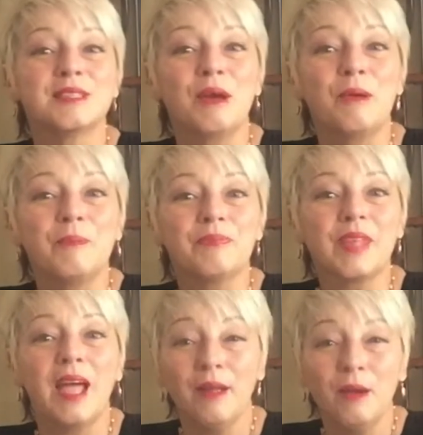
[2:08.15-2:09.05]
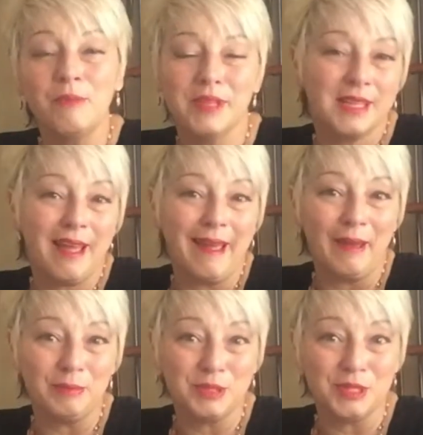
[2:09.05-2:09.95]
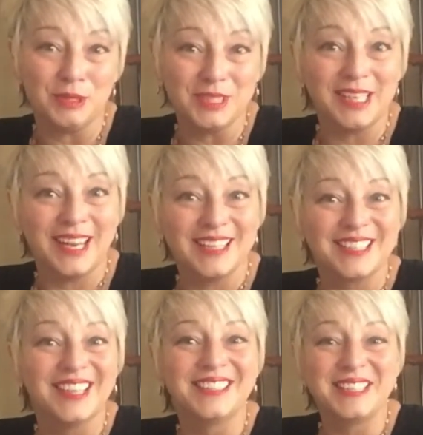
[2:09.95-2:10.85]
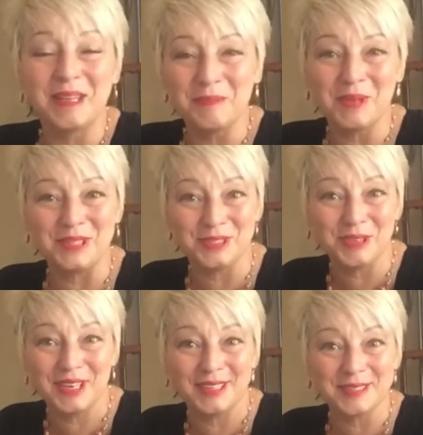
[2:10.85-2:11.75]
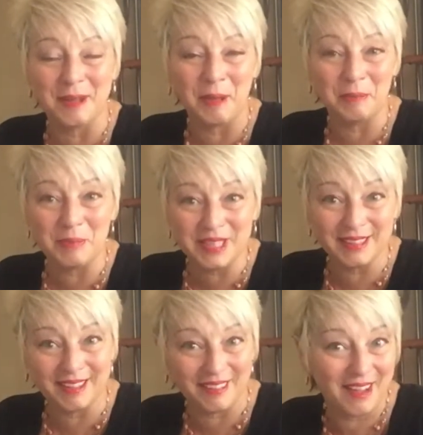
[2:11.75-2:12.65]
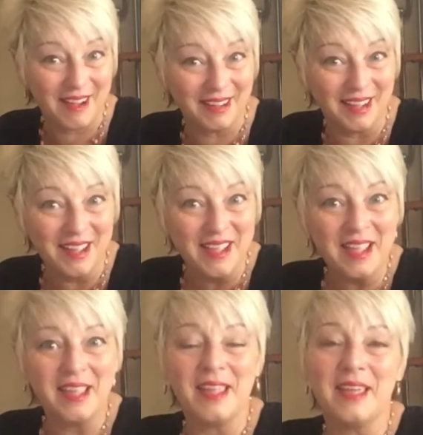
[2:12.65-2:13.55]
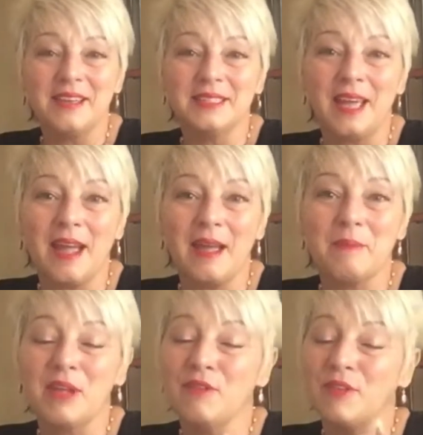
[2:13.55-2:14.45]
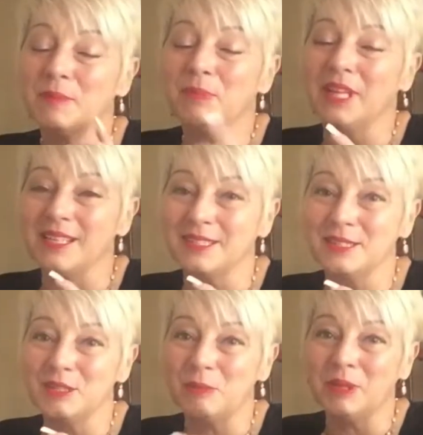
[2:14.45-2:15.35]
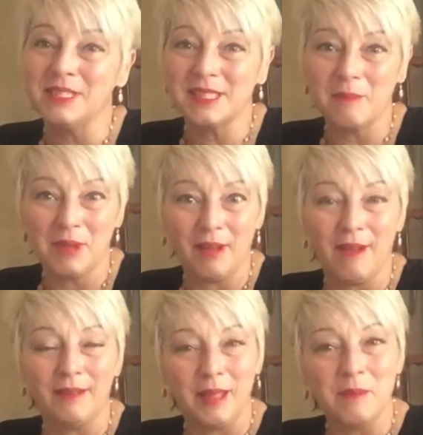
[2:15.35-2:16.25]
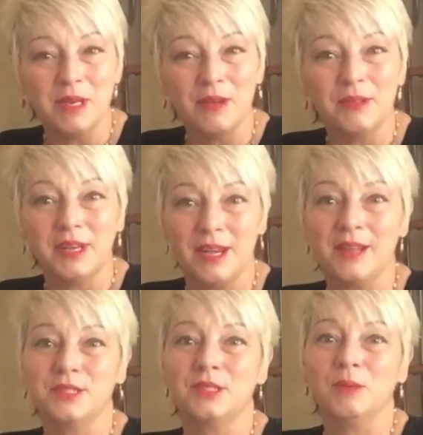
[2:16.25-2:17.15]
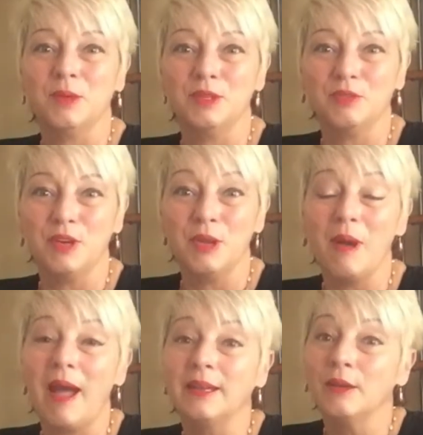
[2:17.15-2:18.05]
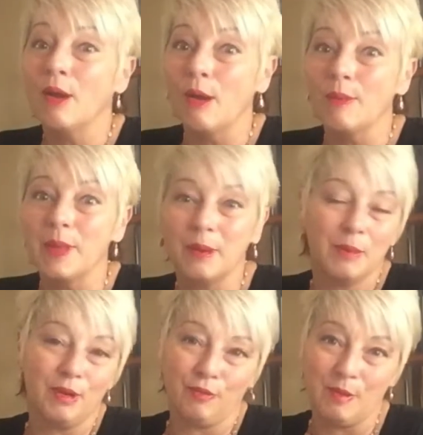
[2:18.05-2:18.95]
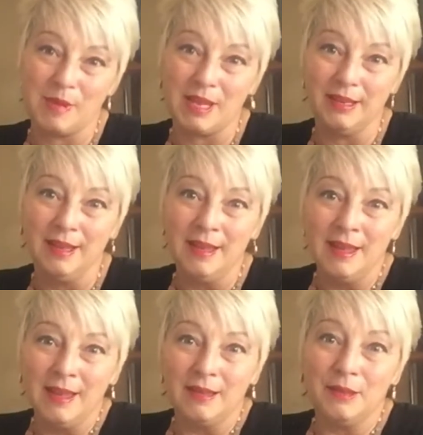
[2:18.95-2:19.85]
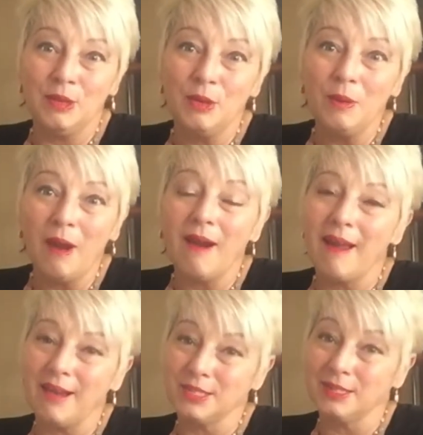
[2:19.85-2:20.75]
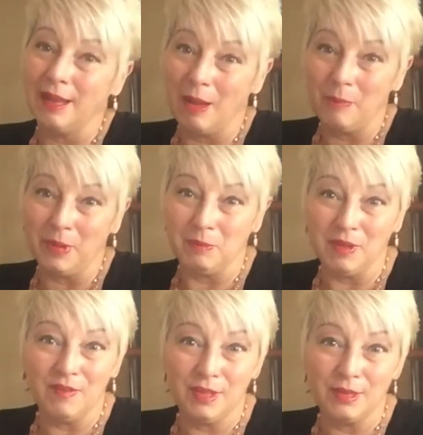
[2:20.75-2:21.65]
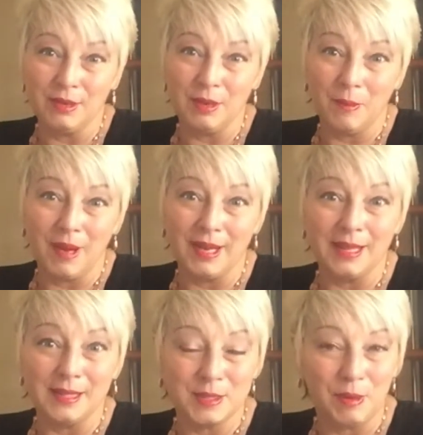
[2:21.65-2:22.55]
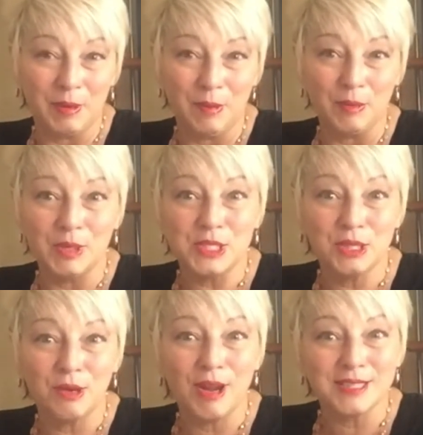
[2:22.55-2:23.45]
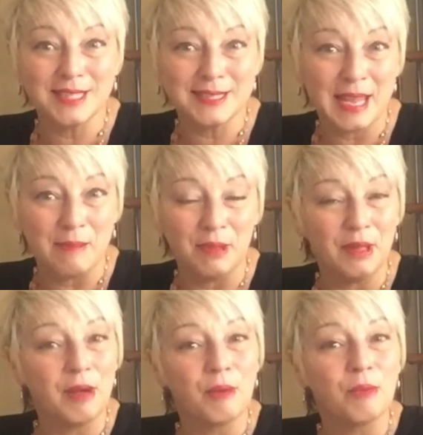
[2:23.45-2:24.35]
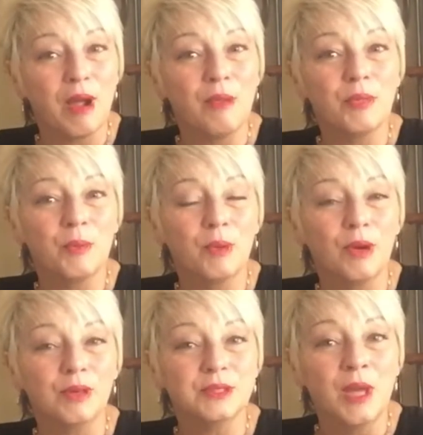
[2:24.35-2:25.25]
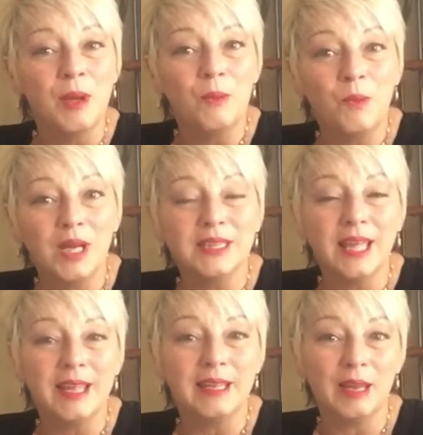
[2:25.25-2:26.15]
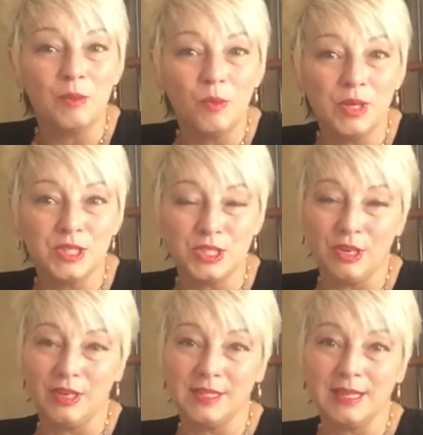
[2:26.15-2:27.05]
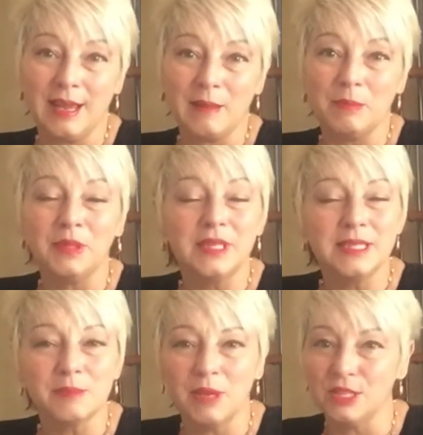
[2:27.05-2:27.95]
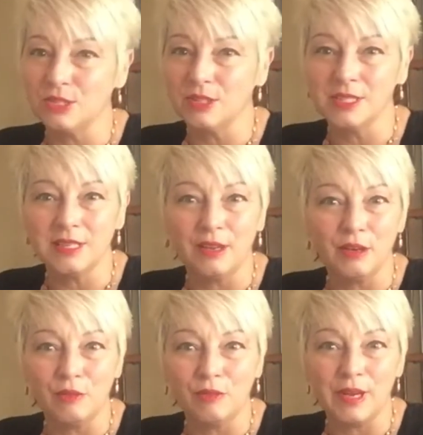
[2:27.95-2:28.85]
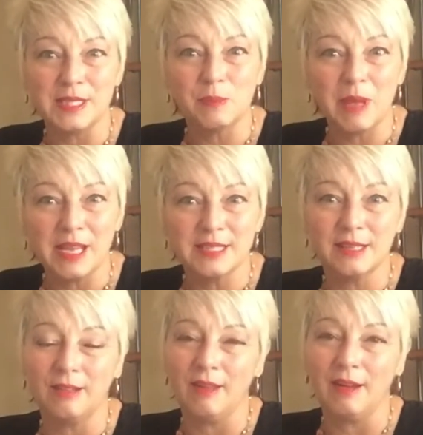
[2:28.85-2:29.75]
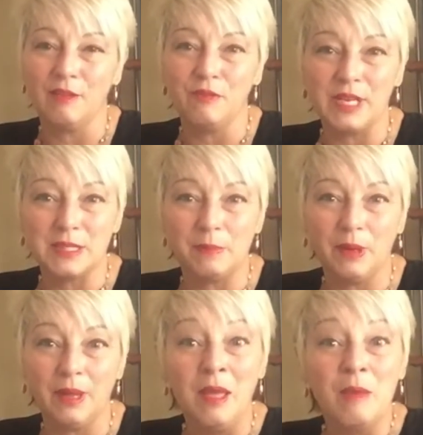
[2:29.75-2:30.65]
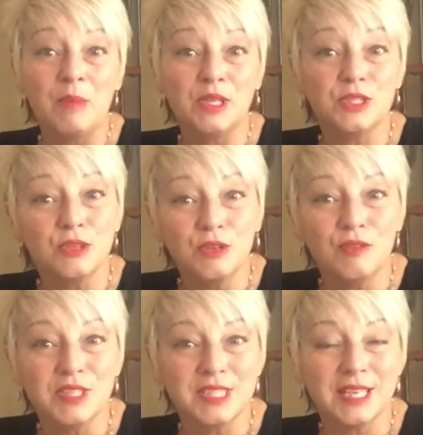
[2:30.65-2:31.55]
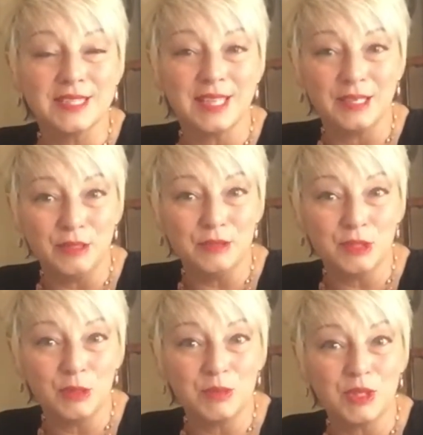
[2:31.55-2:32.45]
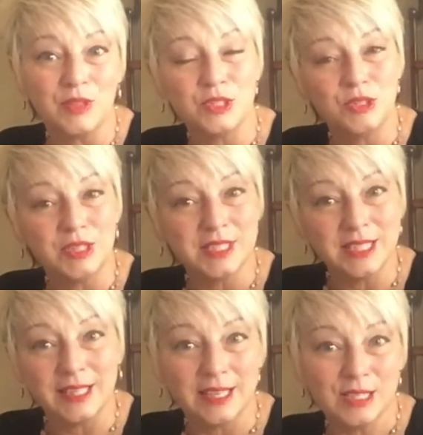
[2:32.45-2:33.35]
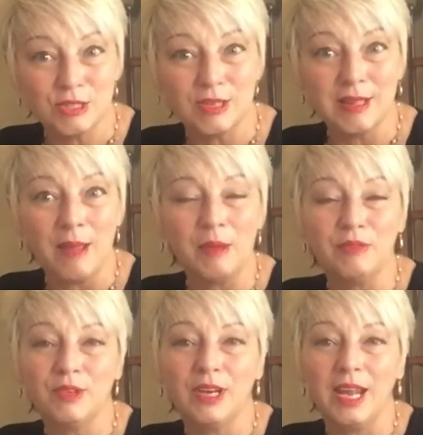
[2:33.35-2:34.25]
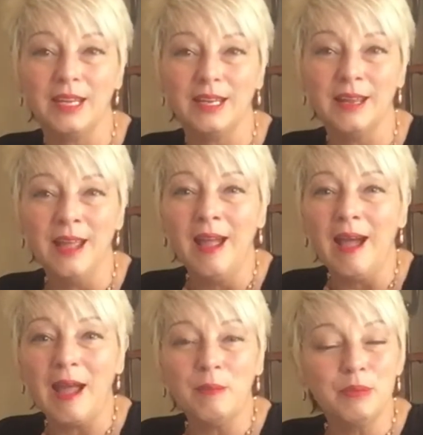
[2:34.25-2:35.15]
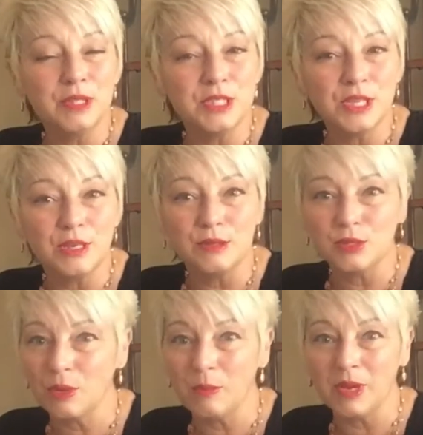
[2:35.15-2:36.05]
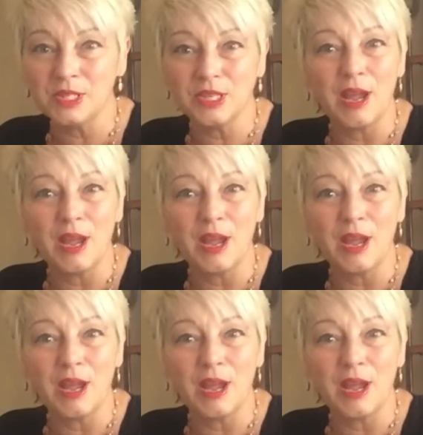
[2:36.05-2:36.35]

So I hope that that helps you. Today's tip and trick is called beat the clock. And if it blesses you, please give me a call. Let me know that it actually worked for you. I know that it worked for me. You are actually helping PV31 and the 21 reach across the table and around the world, one like and one share at a time. Please make sure to tell your friends, pass it along on Facebook. Make sure you visit us on YouTube so that you can see the history that we've created. I appreciate you so much.